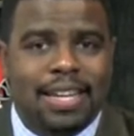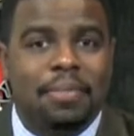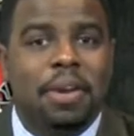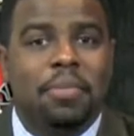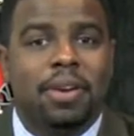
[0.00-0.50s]

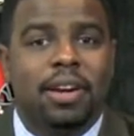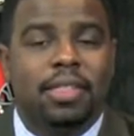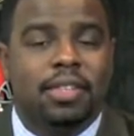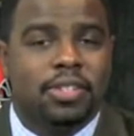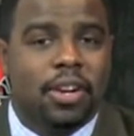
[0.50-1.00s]
I'm Emory
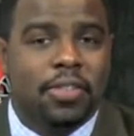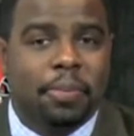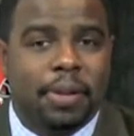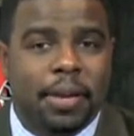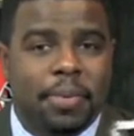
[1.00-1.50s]
Hunt, the czar of
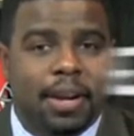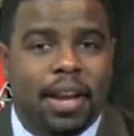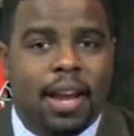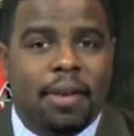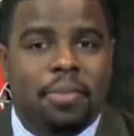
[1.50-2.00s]
the playbook.
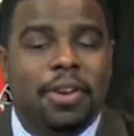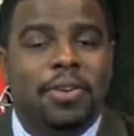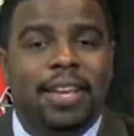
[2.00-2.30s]
Bring you an